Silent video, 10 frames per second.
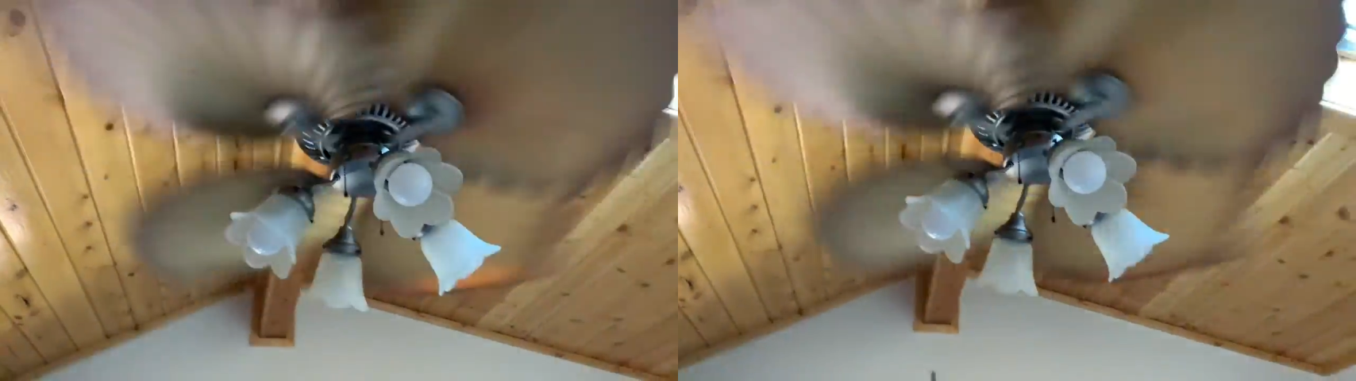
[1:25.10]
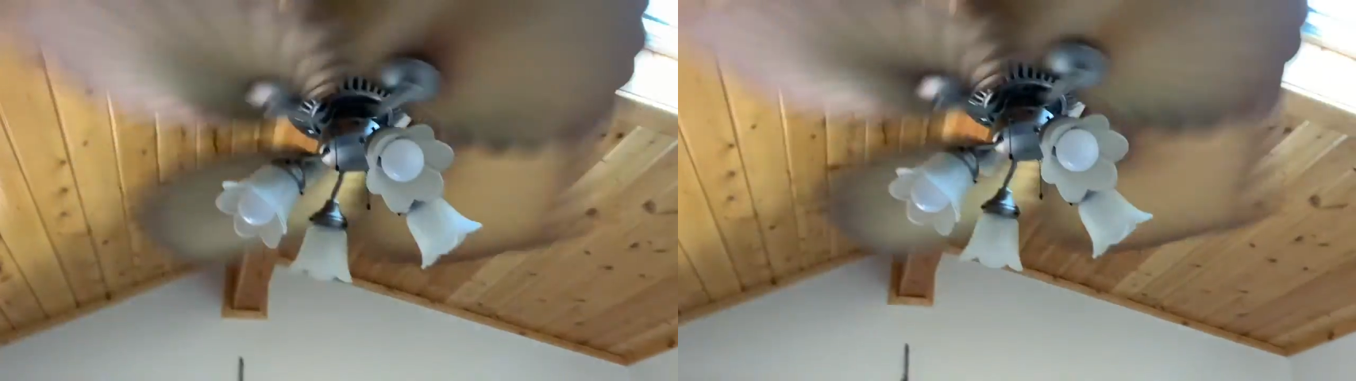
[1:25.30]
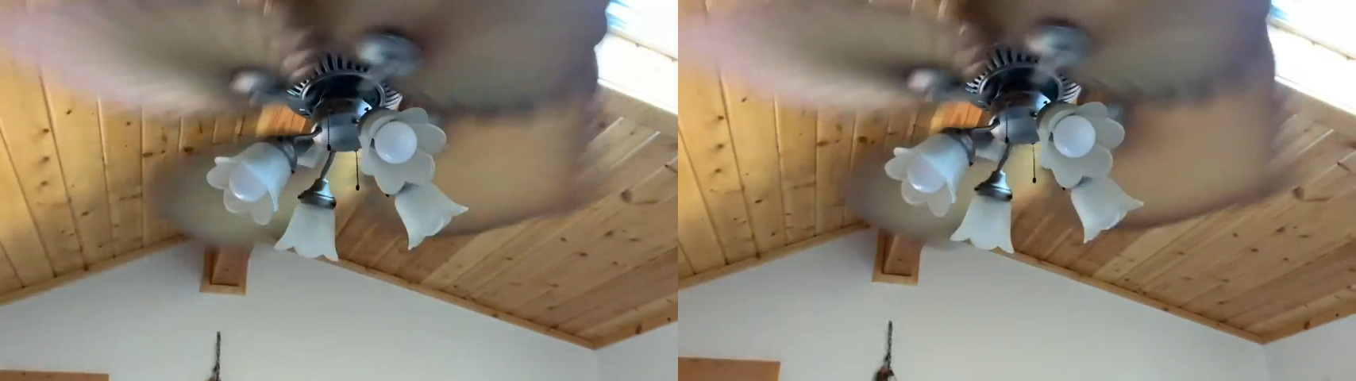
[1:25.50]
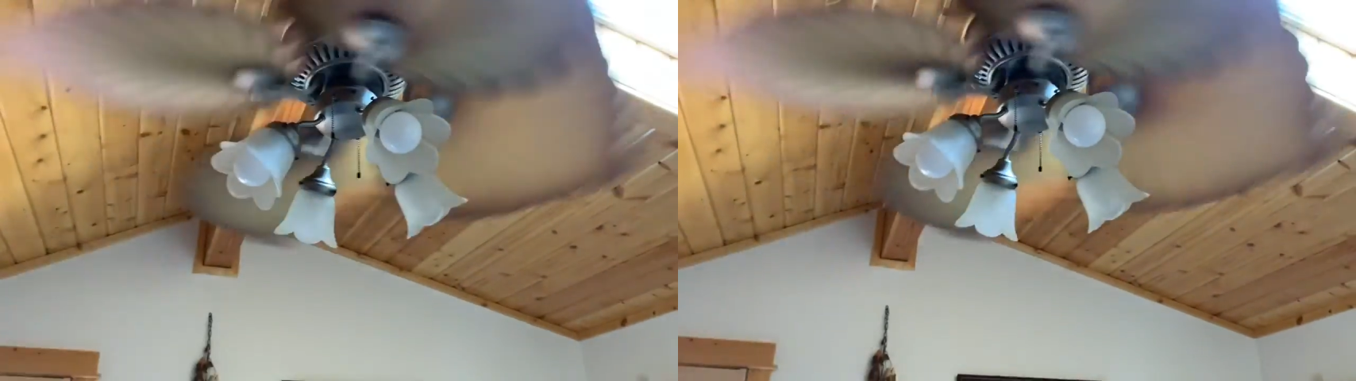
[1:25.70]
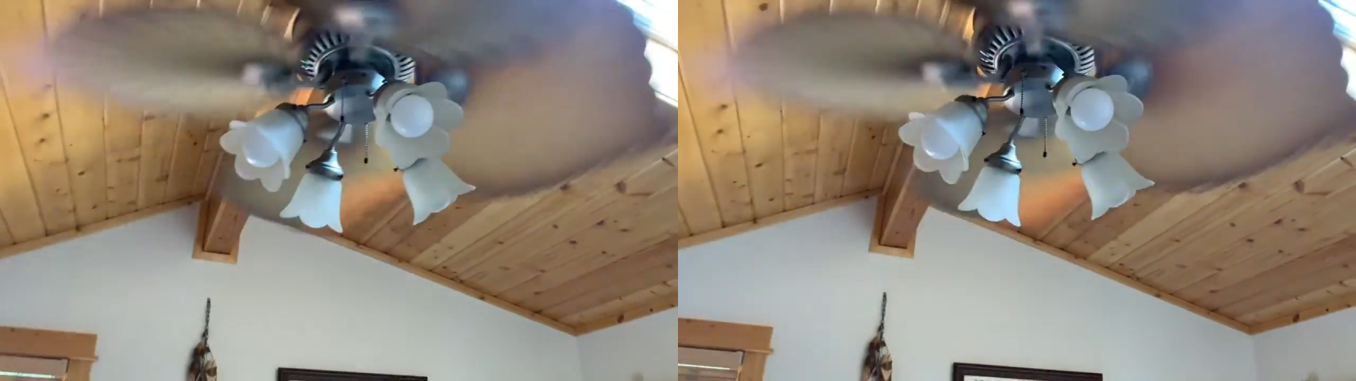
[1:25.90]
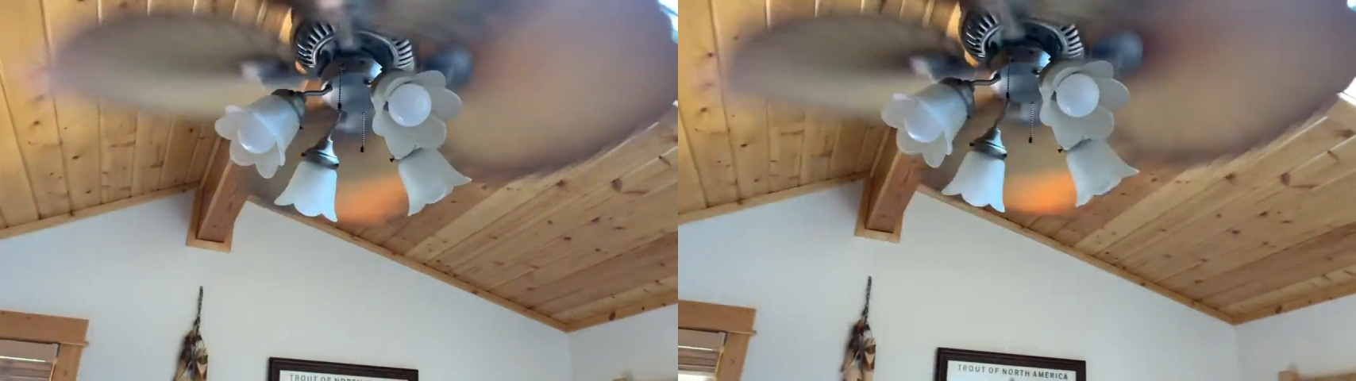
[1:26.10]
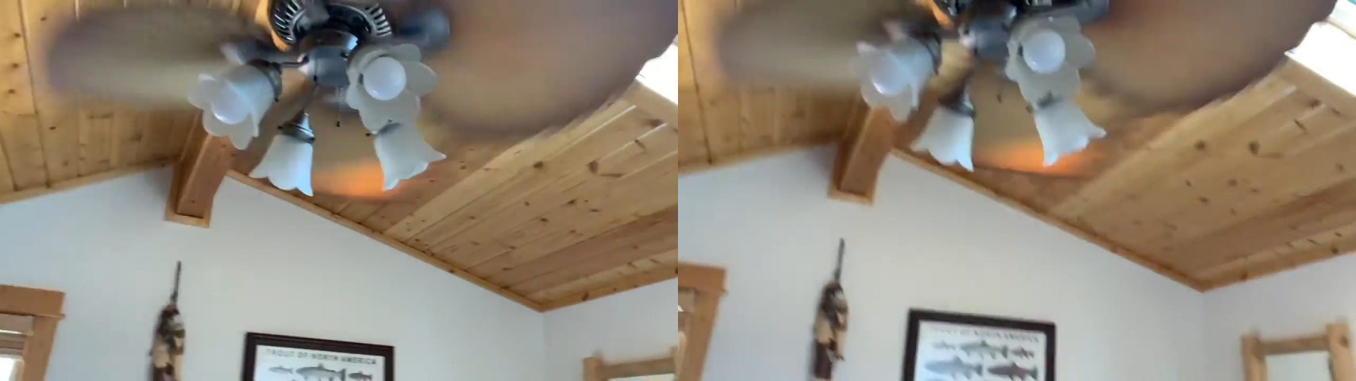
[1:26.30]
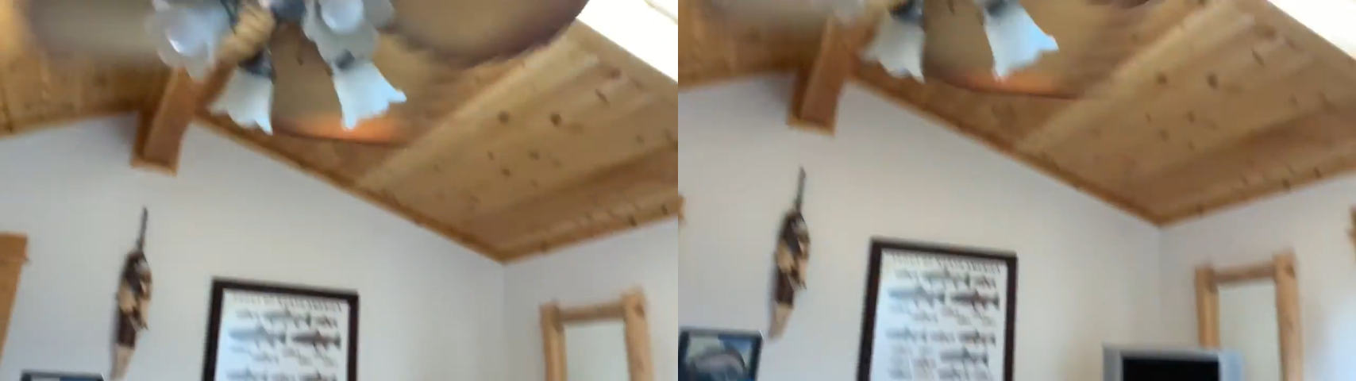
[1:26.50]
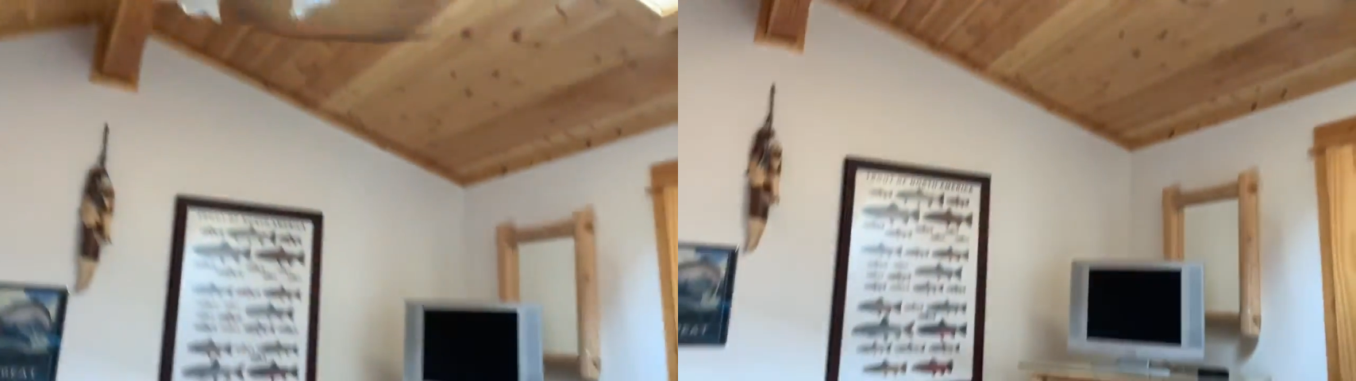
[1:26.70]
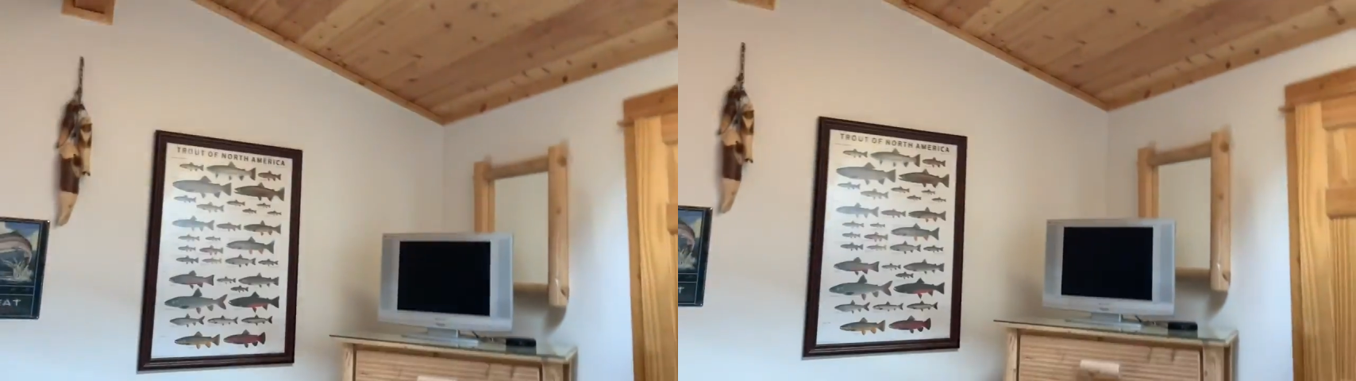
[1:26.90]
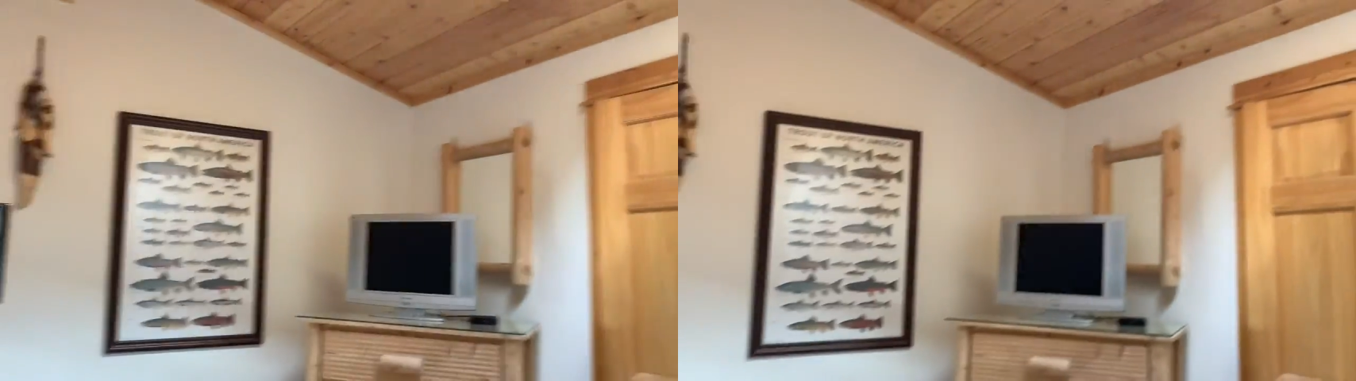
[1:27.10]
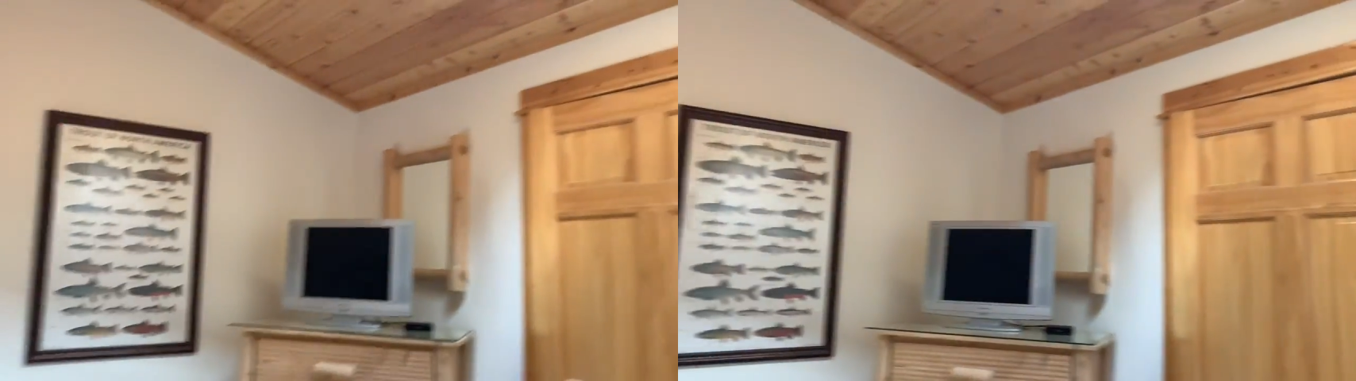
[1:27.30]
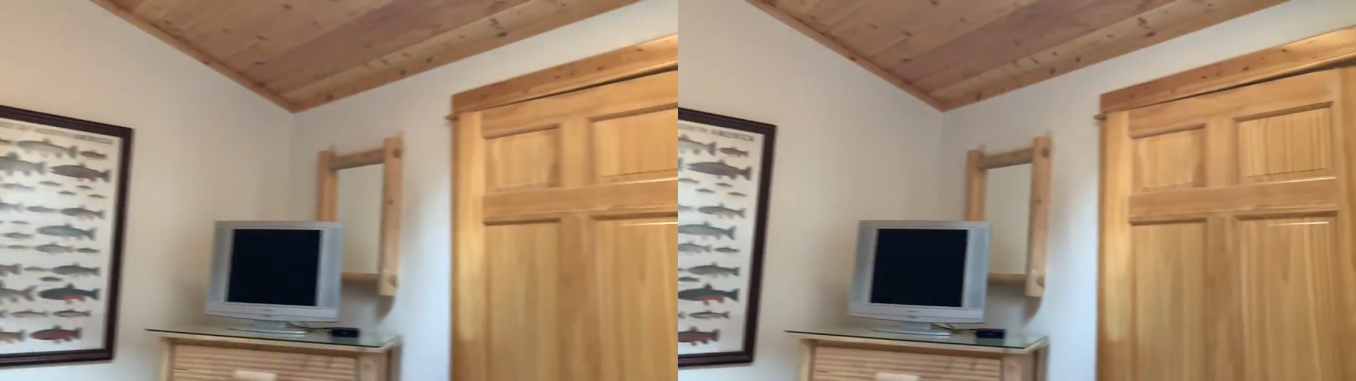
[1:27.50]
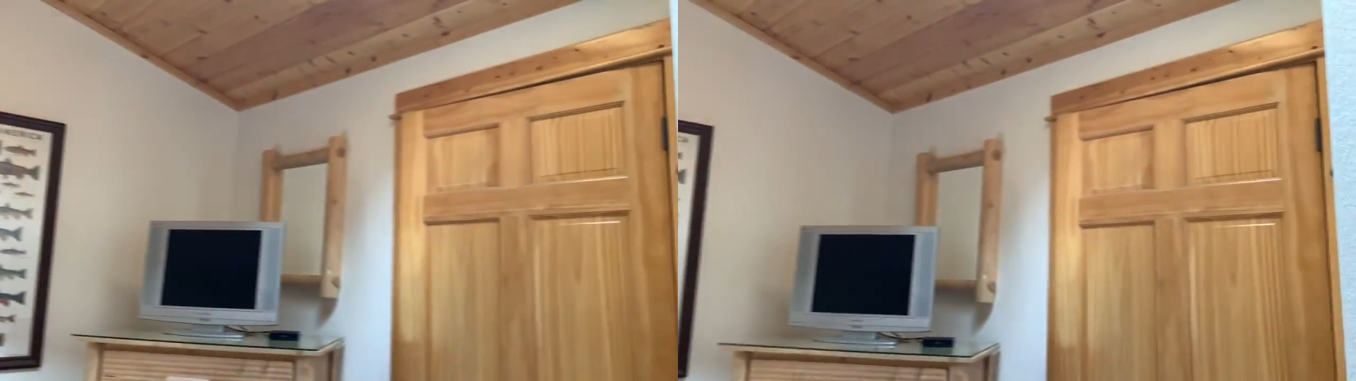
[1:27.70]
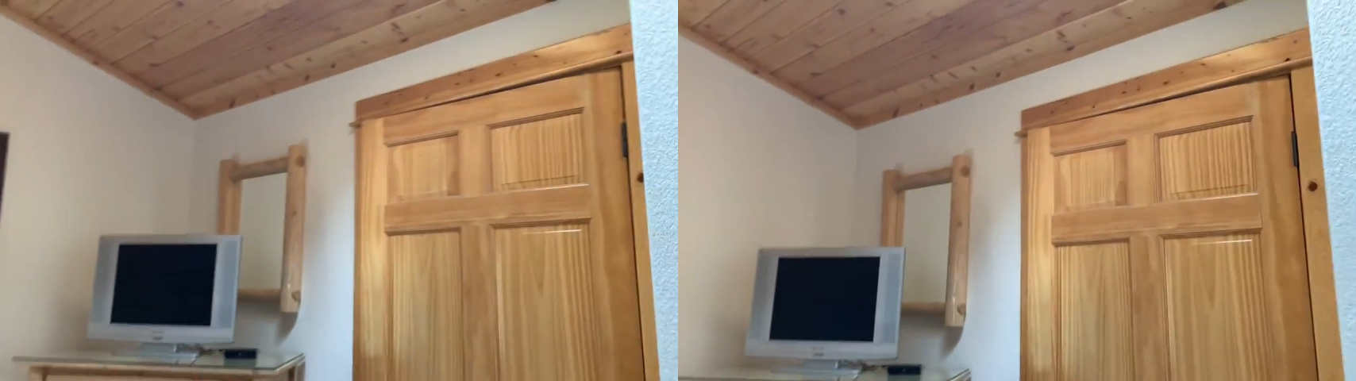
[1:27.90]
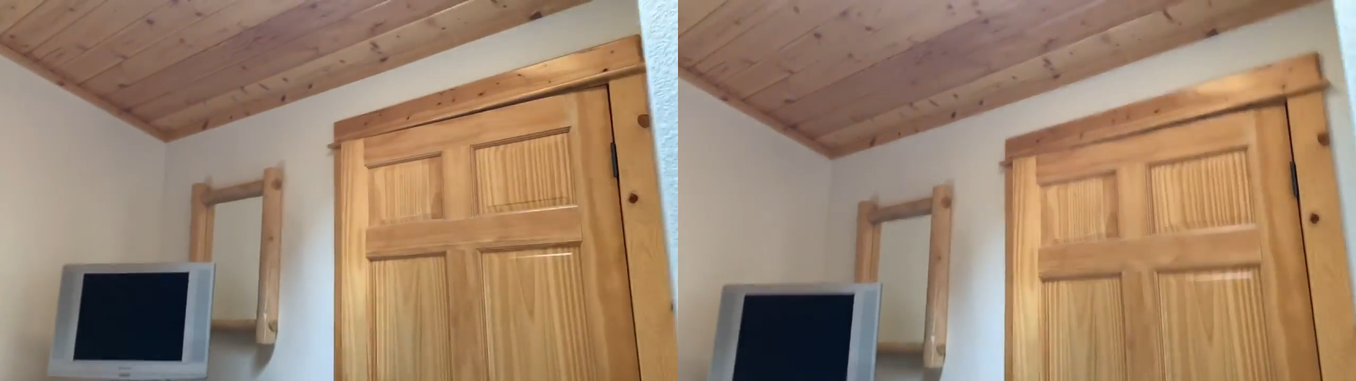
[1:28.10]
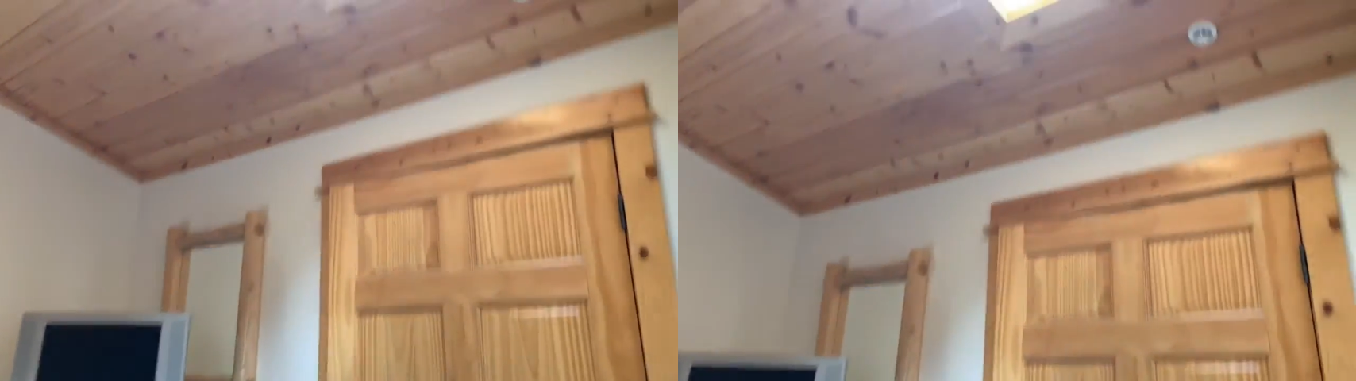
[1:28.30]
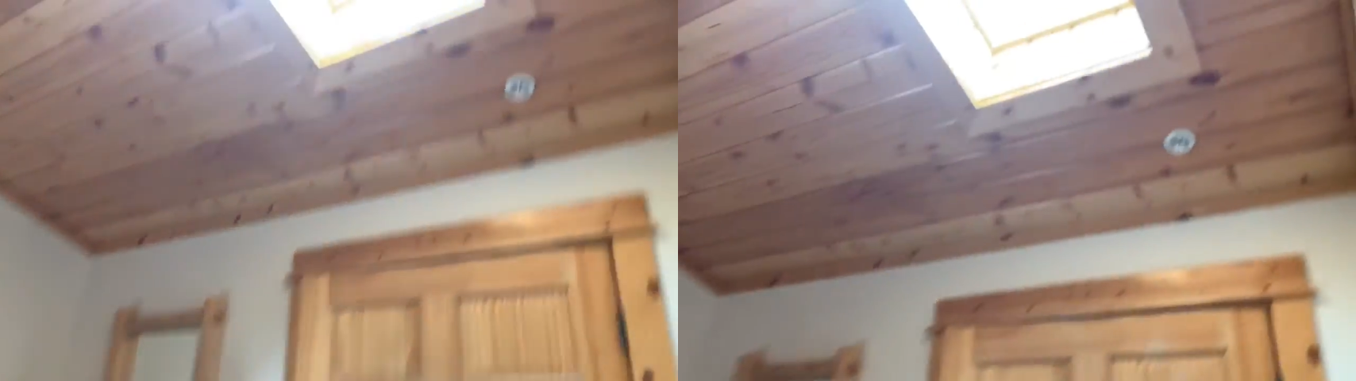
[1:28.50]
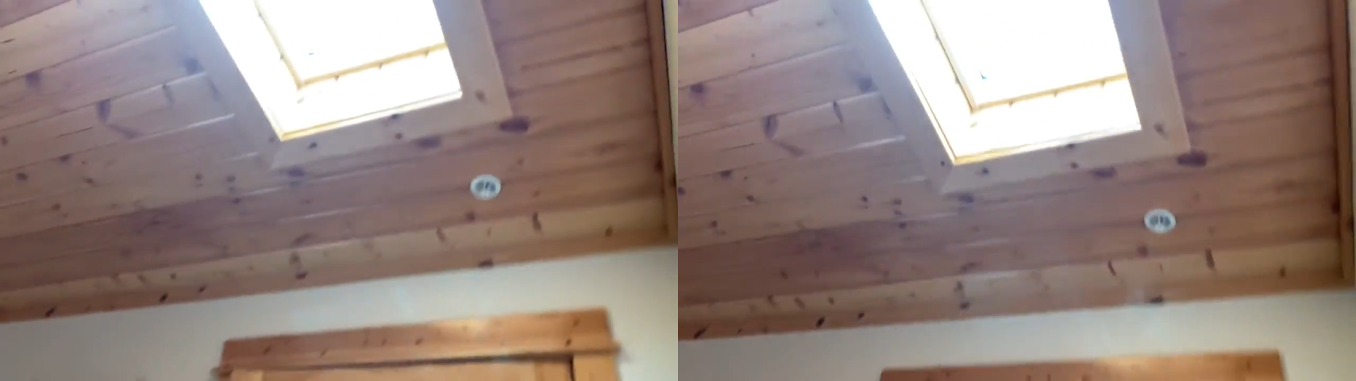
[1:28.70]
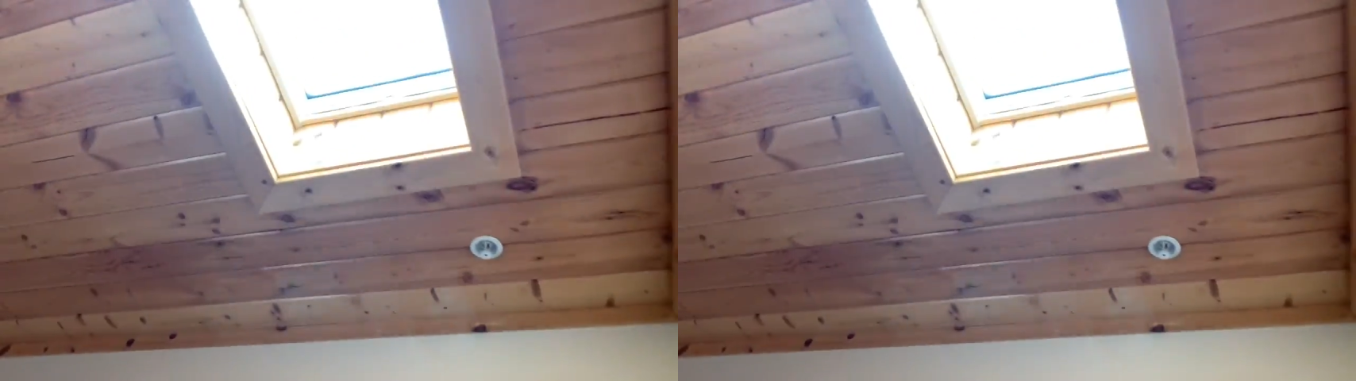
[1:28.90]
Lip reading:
[unreadable: no face in view]